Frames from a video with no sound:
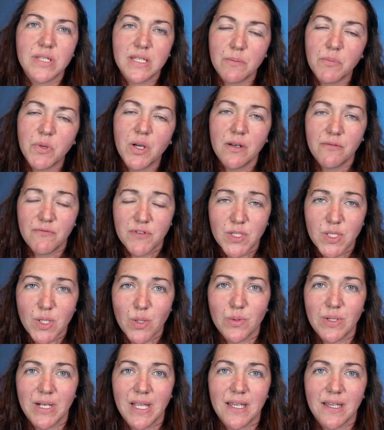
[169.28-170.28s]
some kind of
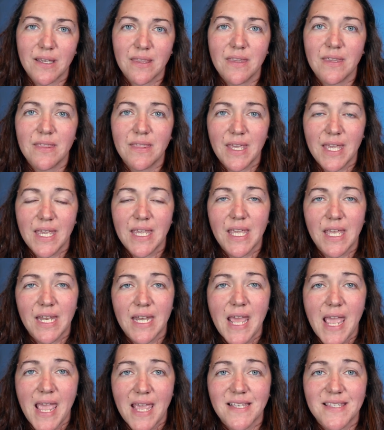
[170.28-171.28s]
salt lick that they
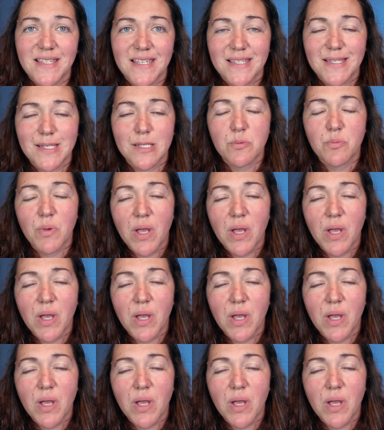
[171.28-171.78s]
can access as